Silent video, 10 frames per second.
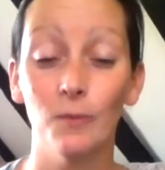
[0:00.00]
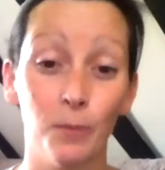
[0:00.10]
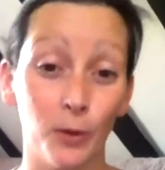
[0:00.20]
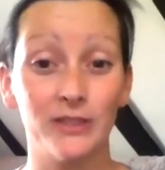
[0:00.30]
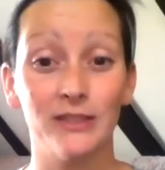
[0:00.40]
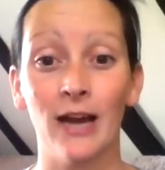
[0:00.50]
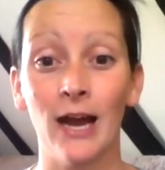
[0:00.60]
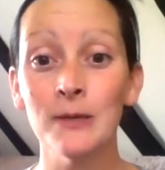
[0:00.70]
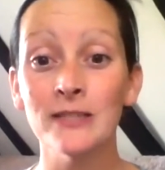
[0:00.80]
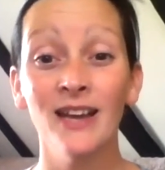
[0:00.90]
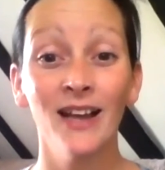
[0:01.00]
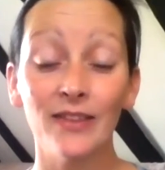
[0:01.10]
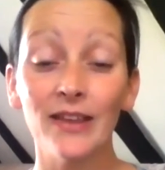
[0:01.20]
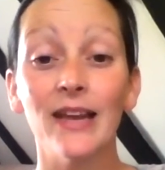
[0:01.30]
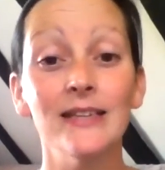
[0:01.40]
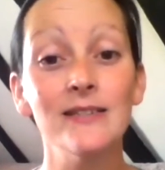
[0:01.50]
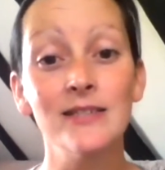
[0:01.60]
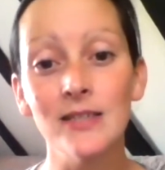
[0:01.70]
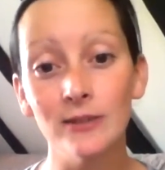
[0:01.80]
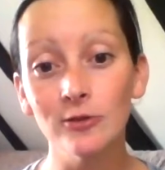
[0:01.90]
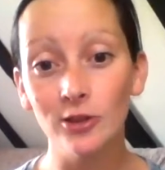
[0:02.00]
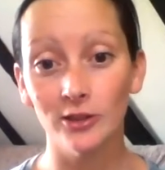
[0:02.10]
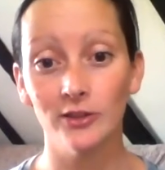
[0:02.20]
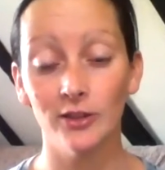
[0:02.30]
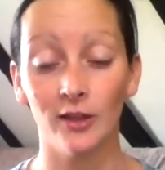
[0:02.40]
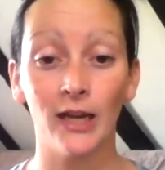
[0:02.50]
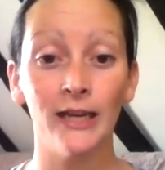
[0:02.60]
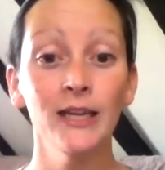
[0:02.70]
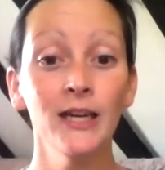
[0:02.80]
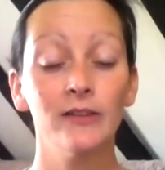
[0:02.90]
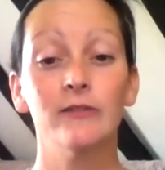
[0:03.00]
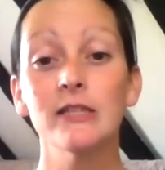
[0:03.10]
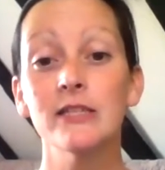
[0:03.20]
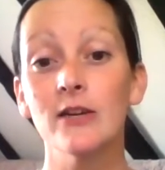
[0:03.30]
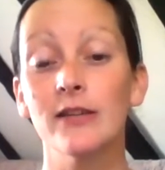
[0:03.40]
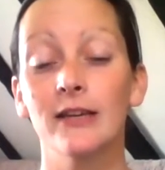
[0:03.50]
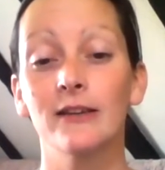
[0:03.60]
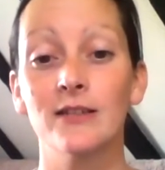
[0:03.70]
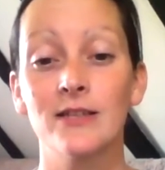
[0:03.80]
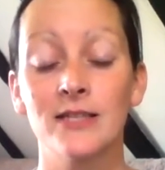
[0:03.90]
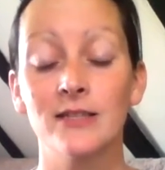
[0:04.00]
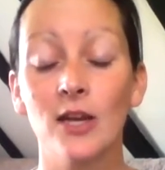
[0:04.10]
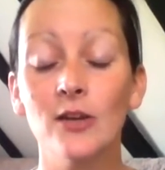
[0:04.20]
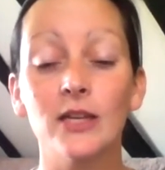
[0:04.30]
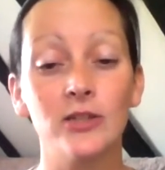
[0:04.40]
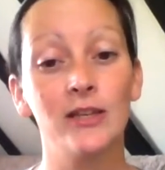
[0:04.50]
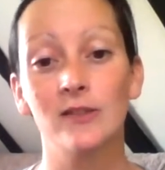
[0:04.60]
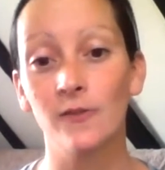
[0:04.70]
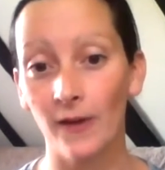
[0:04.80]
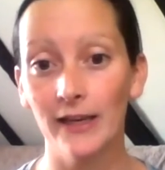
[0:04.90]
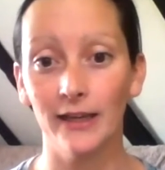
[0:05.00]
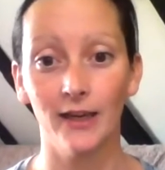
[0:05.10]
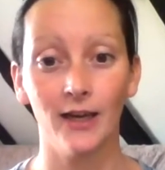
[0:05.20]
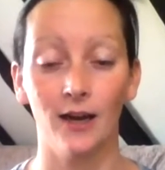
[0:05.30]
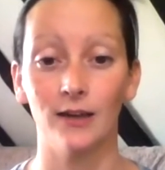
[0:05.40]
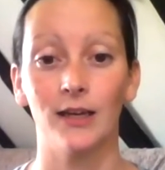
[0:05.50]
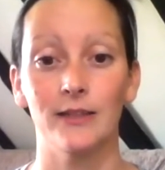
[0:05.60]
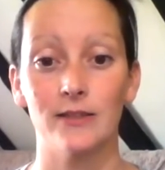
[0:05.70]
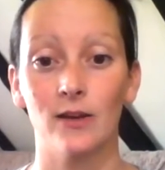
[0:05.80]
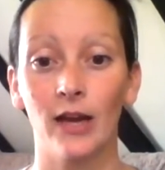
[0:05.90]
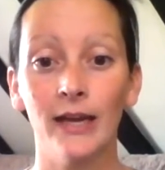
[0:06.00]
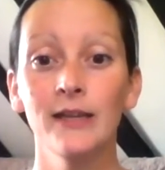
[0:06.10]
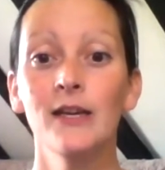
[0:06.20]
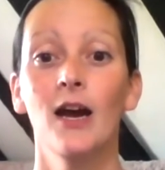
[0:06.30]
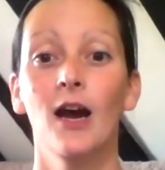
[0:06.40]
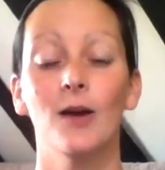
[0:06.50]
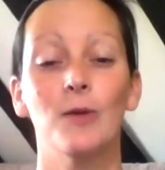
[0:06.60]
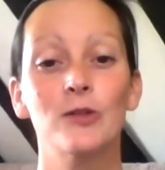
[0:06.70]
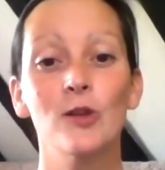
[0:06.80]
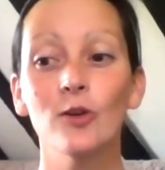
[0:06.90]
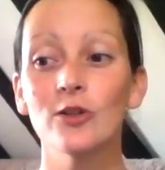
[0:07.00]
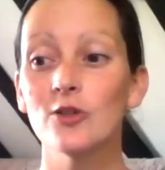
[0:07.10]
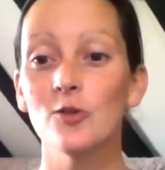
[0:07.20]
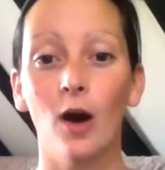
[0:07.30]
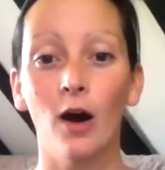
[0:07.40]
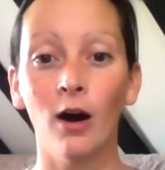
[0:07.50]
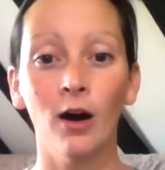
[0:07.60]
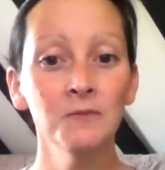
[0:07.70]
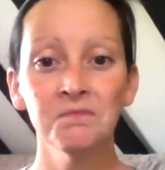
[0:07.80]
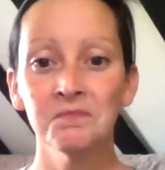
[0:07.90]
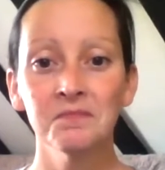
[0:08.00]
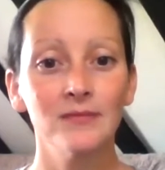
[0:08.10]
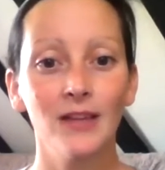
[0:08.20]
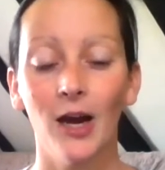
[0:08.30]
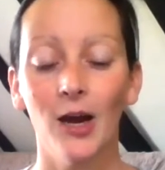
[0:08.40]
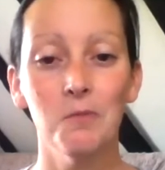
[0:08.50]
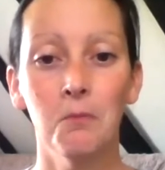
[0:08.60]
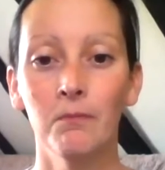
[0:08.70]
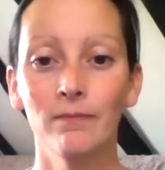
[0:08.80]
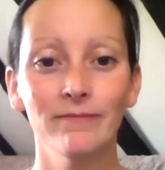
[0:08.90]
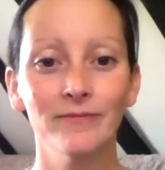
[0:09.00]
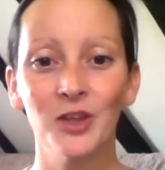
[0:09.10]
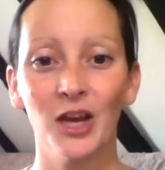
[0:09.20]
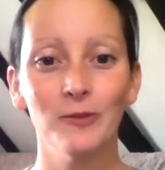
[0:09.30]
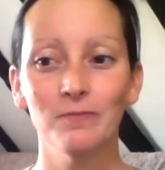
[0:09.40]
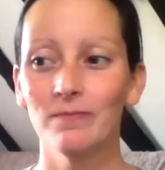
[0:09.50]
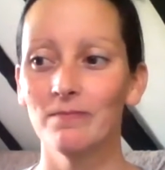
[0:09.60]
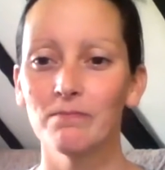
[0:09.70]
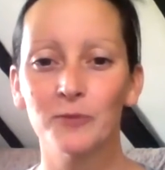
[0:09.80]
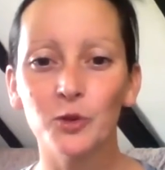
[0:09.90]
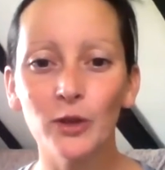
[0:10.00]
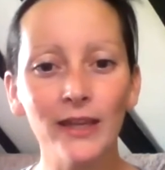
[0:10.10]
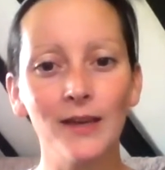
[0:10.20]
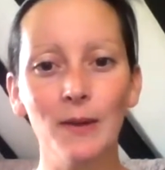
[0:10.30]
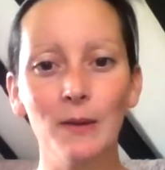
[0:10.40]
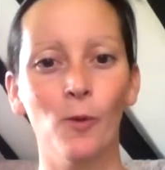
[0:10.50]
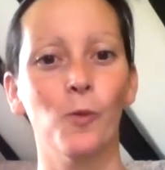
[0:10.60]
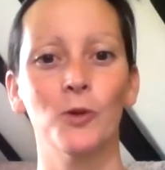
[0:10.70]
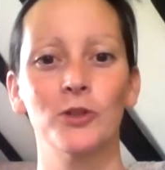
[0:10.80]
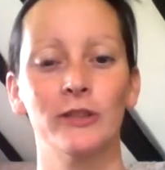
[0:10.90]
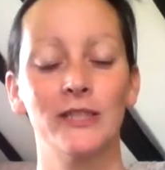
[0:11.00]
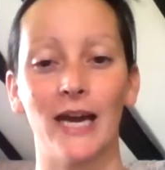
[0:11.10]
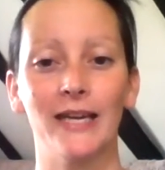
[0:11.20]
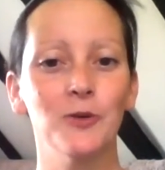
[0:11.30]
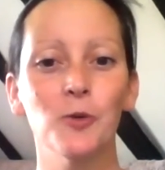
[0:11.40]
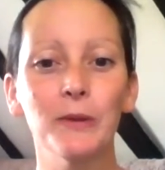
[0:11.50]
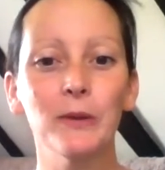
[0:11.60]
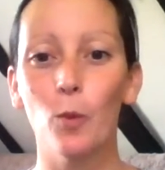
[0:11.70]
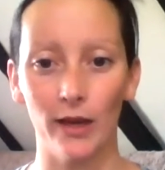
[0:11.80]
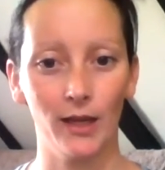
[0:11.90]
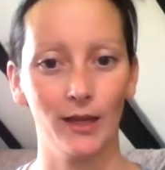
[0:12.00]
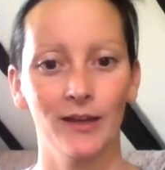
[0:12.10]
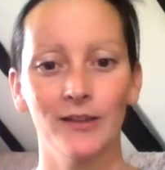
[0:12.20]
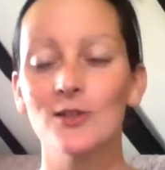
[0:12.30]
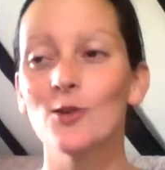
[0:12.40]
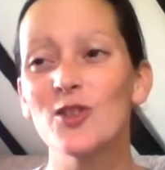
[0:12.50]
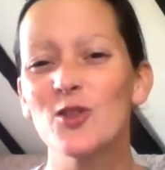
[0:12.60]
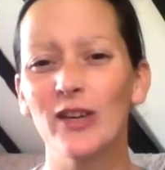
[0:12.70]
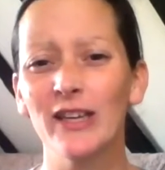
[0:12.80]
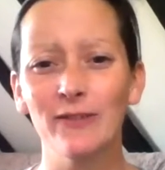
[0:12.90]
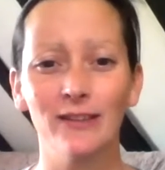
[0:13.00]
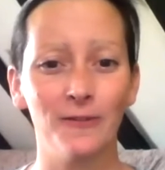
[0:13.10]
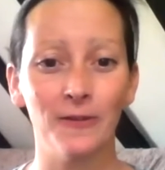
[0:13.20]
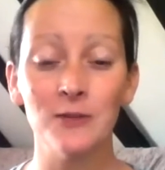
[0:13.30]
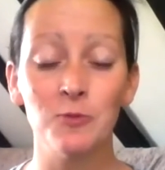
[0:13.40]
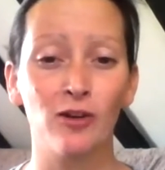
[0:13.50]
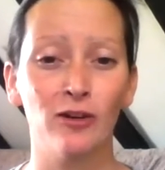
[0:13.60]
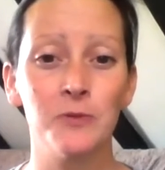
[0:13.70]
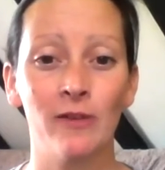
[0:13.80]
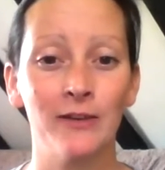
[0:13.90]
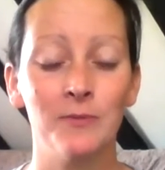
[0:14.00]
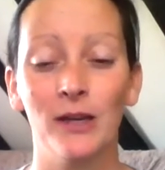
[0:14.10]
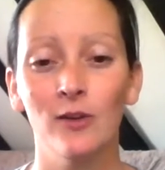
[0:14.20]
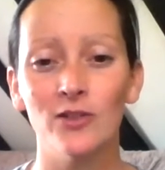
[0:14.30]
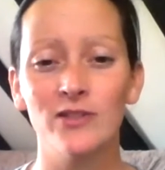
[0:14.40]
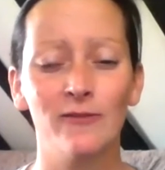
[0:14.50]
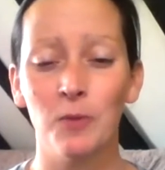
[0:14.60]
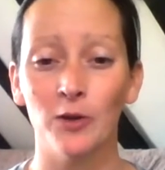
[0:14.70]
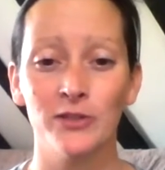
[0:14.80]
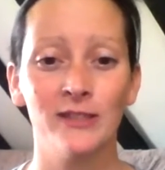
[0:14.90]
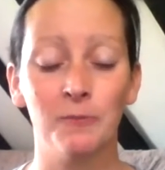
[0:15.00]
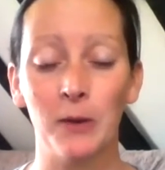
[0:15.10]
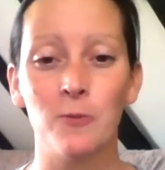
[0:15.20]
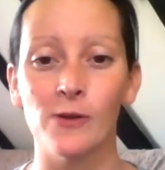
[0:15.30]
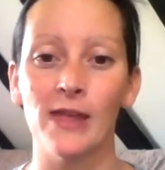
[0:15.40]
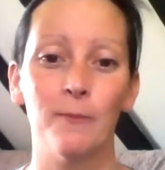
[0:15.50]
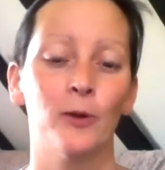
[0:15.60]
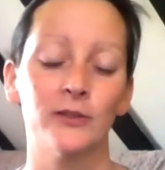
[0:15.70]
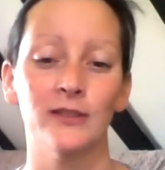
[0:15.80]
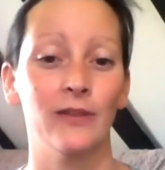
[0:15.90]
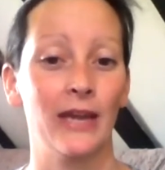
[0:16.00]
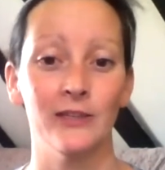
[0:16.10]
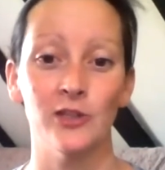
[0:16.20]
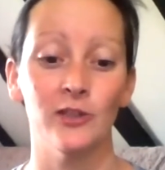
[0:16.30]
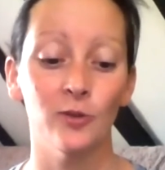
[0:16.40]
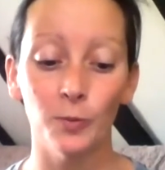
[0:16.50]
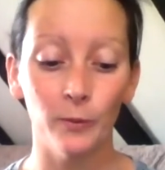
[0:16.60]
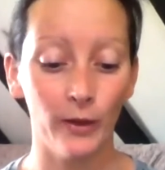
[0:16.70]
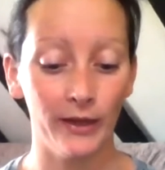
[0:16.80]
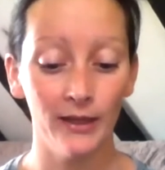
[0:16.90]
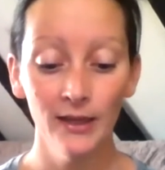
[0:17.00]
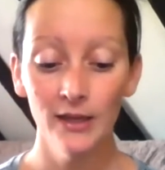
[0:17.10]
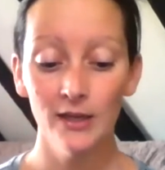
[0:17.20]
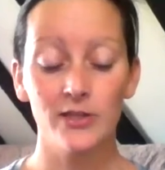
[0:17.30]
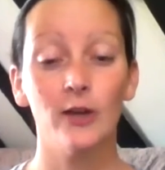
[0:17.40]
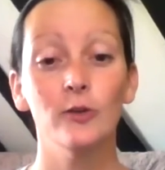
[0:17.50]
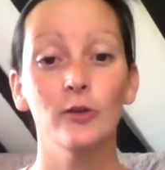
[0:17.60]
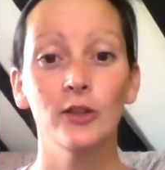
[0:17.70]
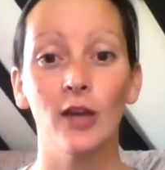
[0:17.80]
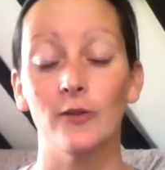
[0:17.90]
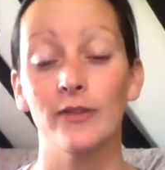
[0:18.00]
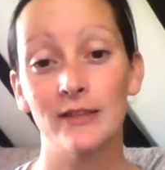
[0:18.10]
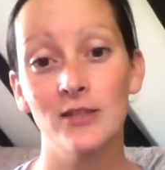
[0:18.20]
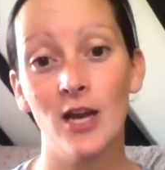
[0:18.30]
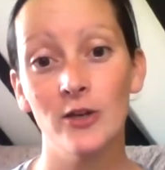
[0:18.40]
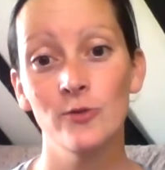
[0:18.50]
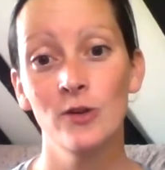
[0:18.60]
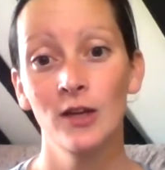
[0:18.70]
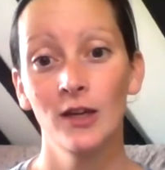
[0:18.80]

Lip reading: positive habits, then that is still good, okay? There is no such thing as failing at a gut cleanse, okay? As long as you are, you know, drinking a bit more water a day, you'll be winning. And as long as you're even in the Facebook group surrounded by lots of positive people with their positive energy, you'll be winning. So, you know, there's no